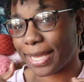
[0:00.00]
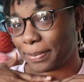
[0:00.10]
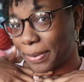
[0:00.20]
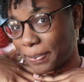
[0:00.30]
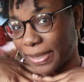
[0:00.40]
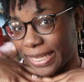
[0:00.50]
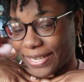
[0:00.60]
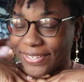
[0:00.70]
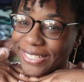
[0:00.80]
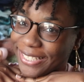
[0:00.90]
I'm a
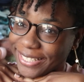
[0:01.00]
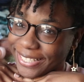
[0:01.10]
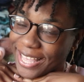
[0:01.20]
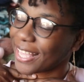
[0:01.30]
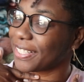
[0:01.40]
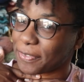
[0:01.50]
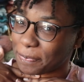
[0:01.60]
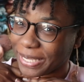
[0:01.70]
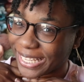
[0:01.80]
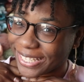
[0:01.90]
pink girly. I
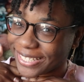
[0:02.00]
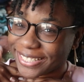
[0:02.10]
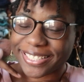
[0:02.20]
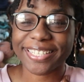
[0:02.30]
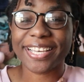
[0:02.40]
love pink.